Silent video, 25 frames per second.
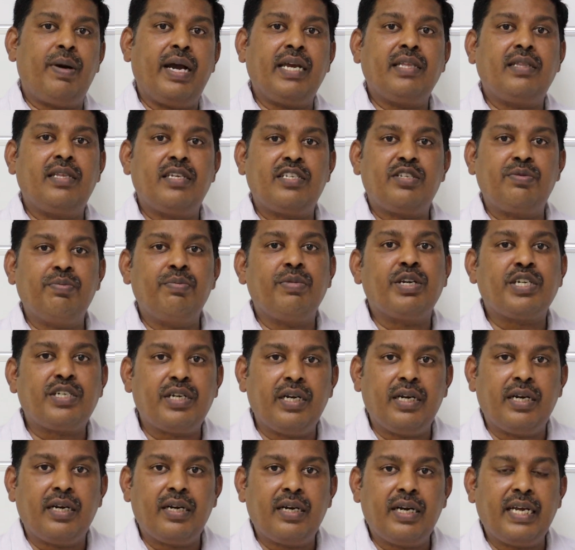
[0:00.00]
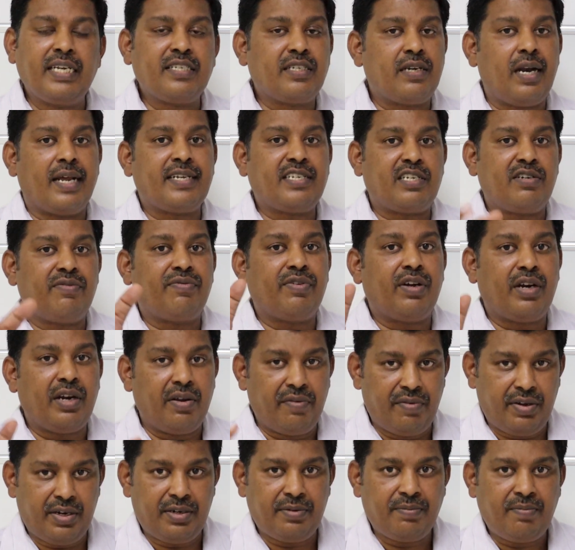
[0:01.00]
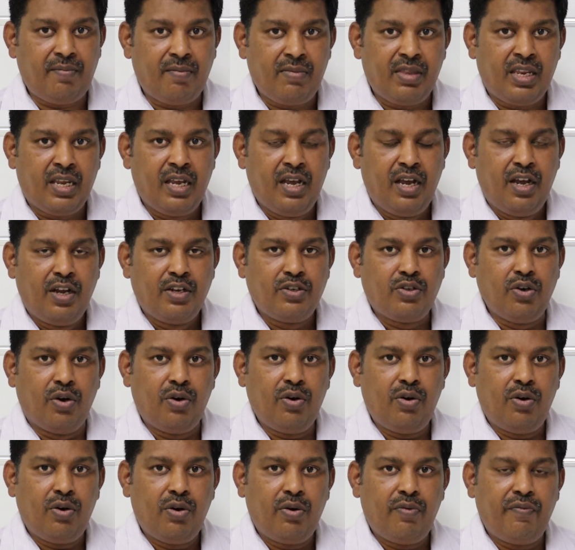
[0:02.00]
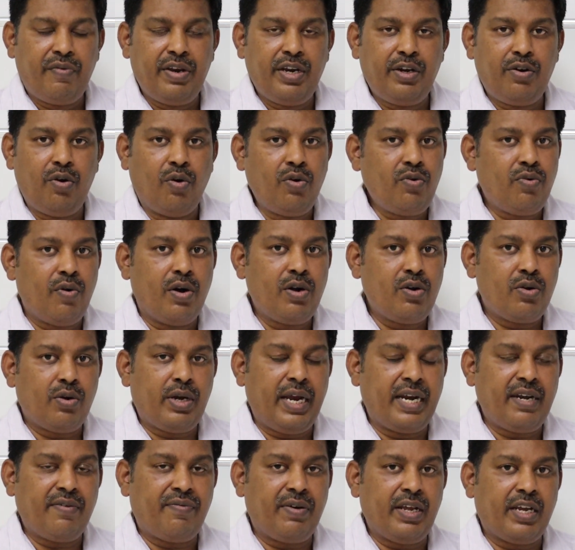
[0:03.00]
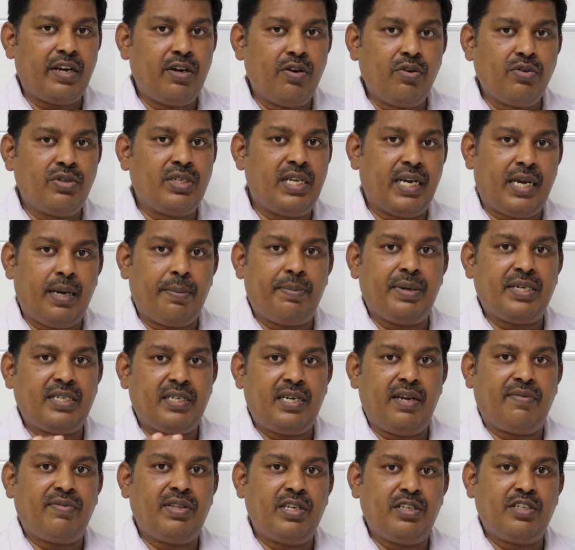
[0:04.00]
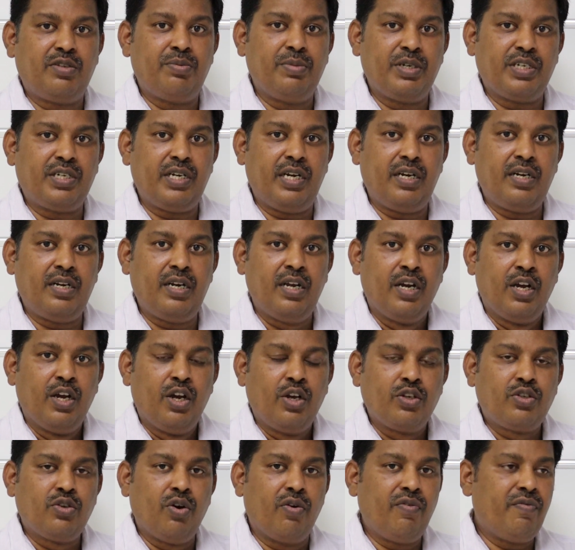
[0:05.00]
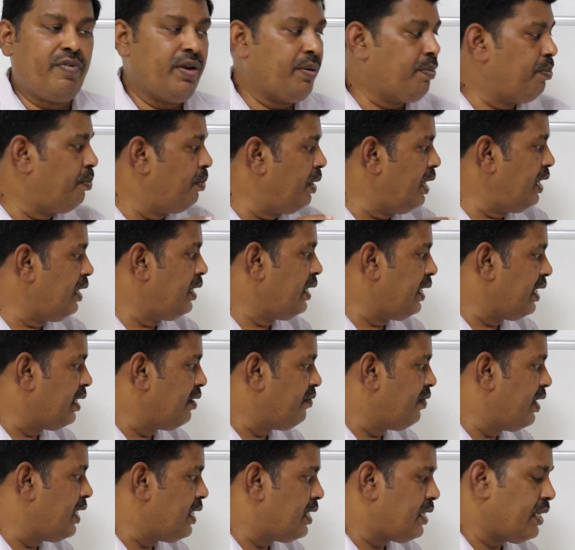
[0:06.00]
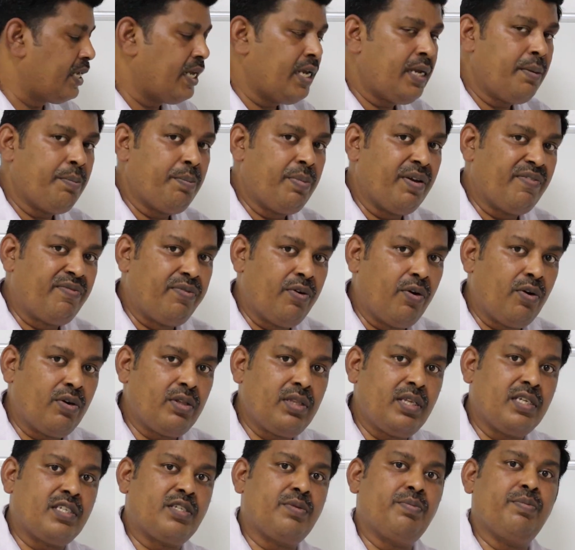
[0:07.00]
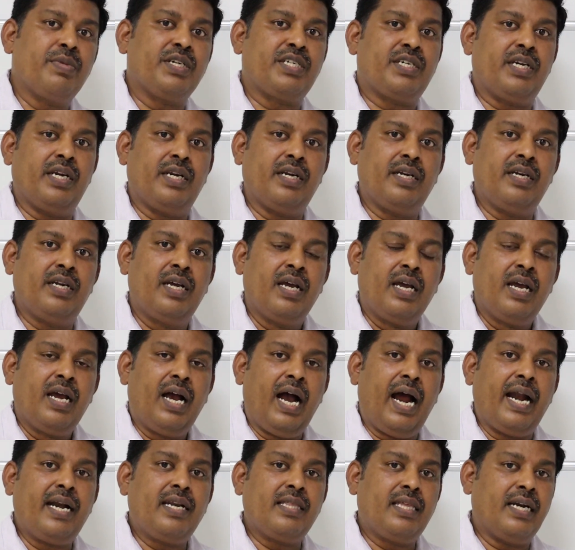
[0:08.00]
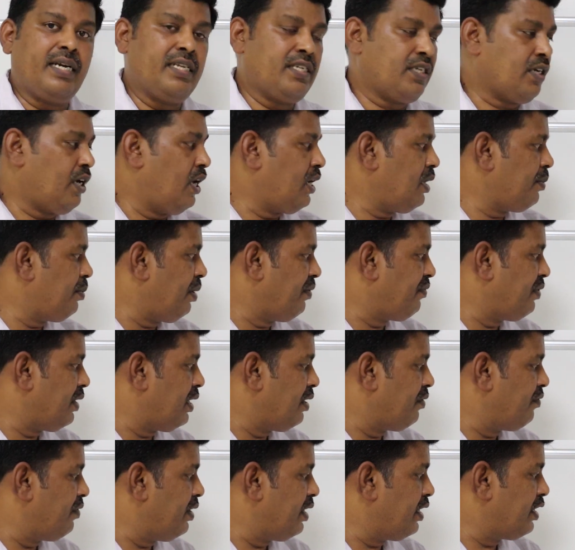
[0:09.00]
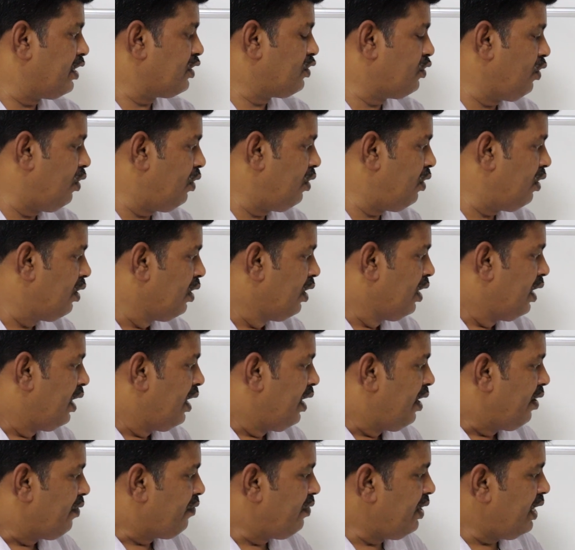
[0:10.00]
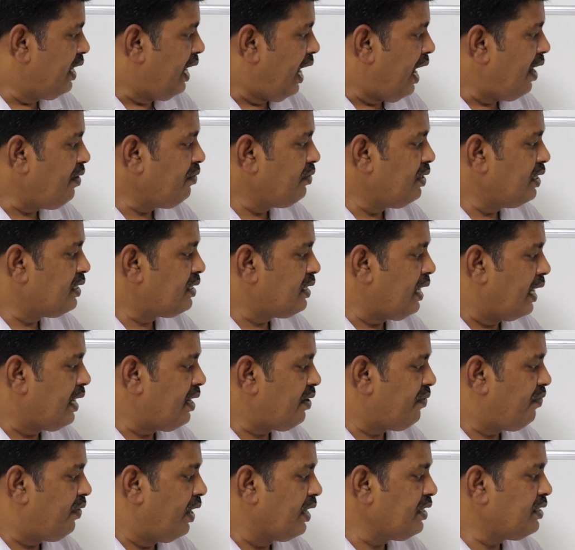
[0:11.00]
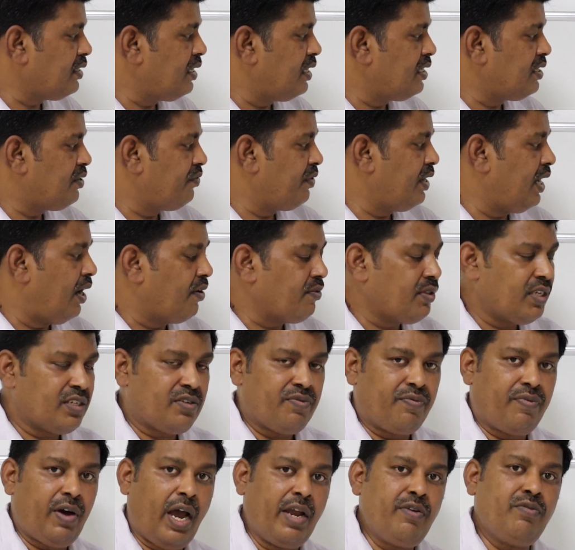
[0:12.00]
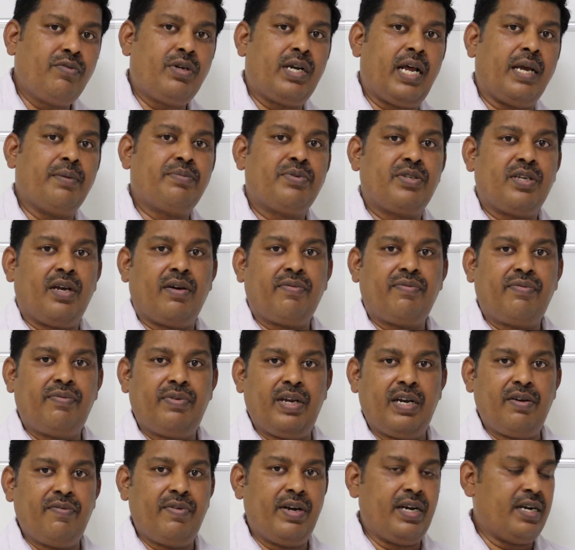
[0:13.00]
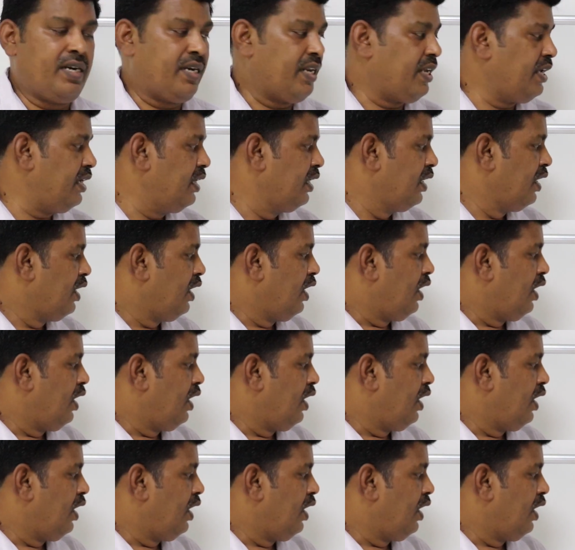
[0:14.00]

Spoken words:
by this machine is lost forever. So we don't want to kind of like lose the capacity of this machine. So we build inventory before this machine, and that is called buffer inventory. So we have this under functions, we have this 5 types of inventory.